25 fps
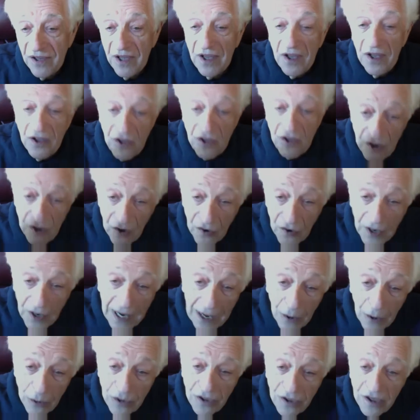you're
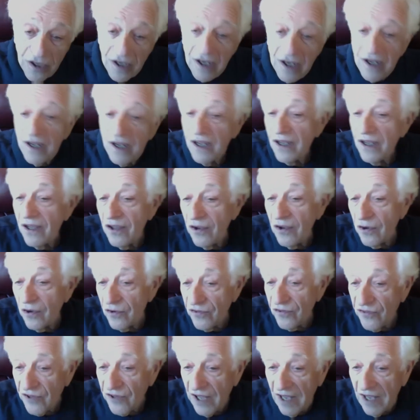out, you're
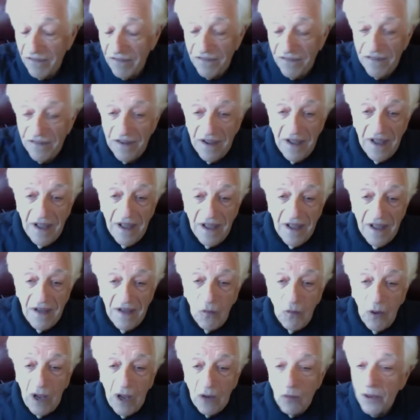safe.
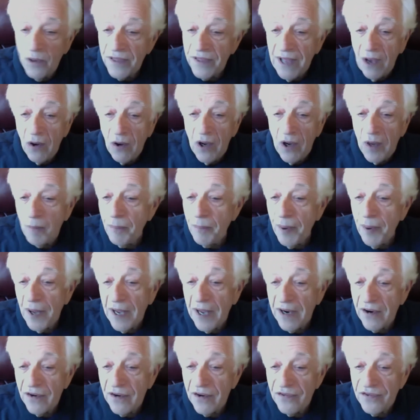And without
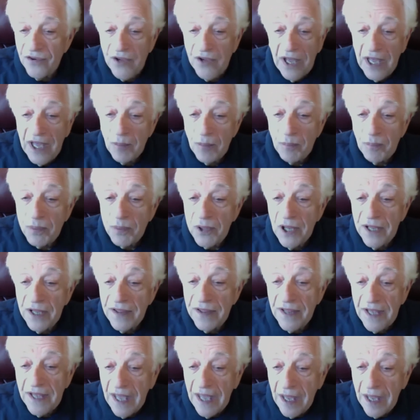umpires, you can't play the game.